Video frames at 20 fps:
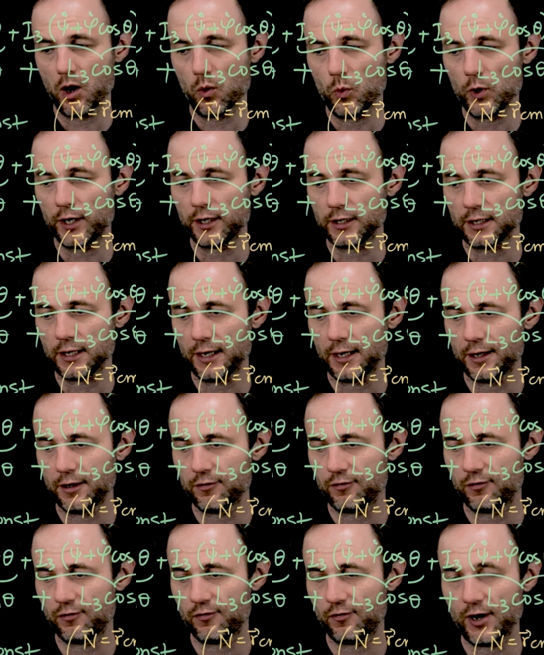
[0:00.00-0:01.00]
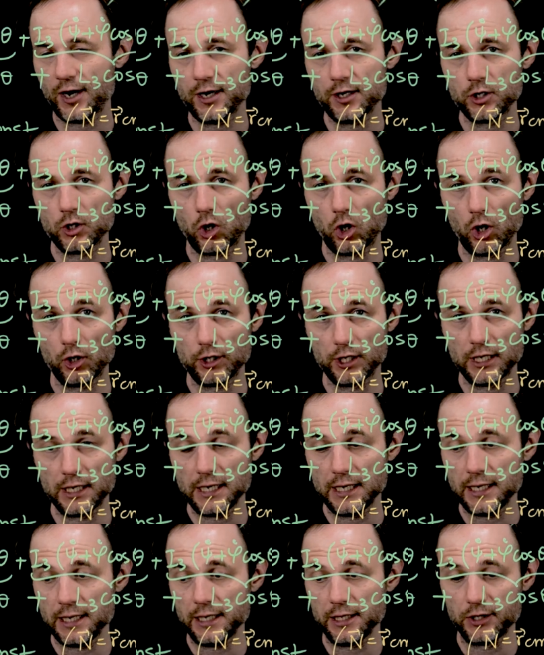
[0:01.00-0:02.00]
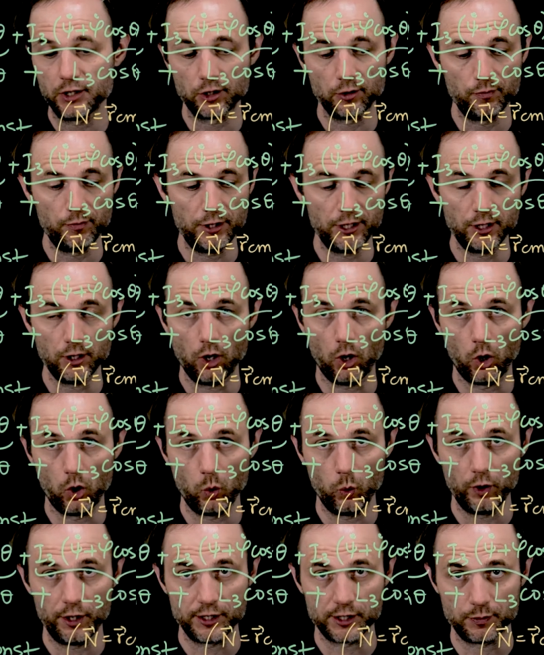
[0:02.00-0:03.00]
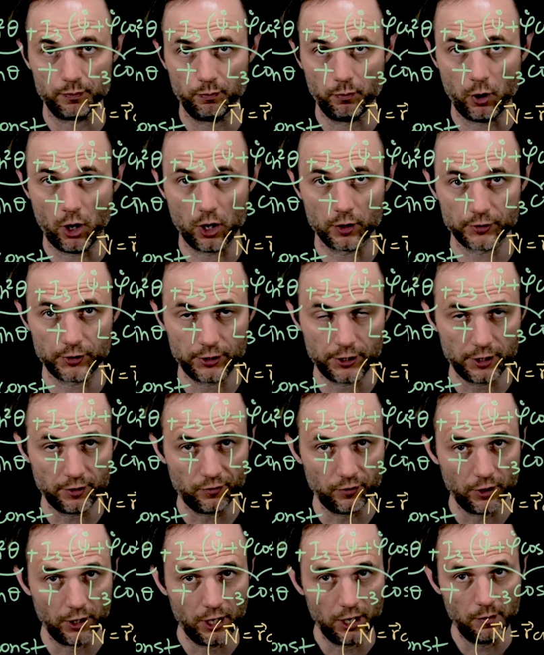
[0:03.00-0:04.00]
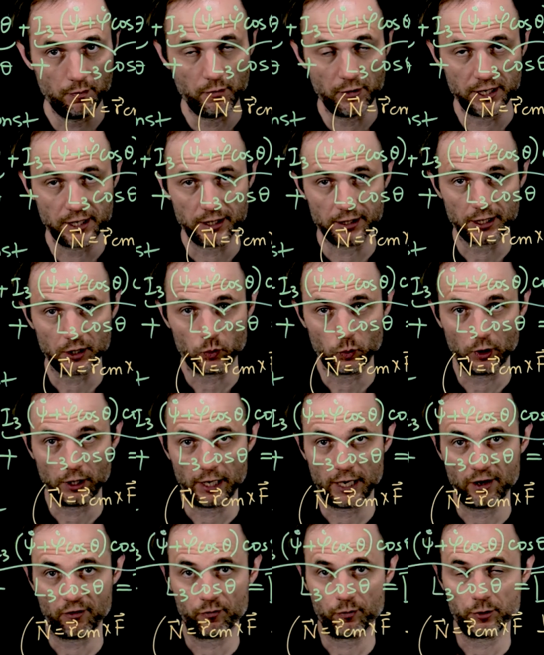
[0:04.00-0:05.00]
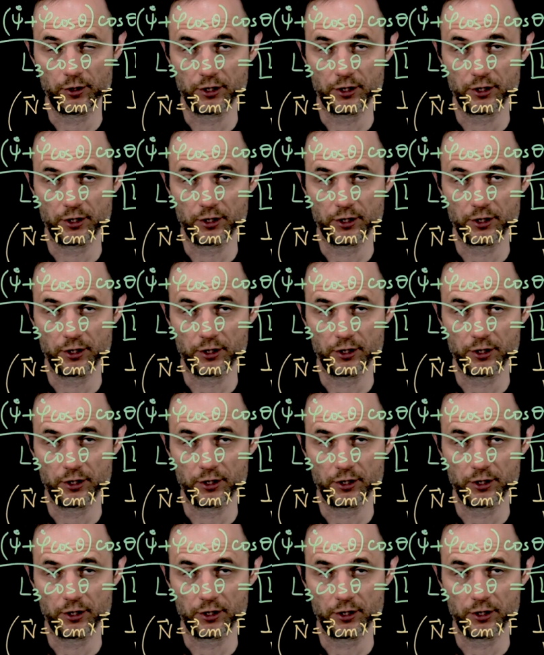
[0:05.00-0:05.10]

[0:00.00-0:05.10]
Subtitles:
we can have phi dot either be always positive, meaning that we'll have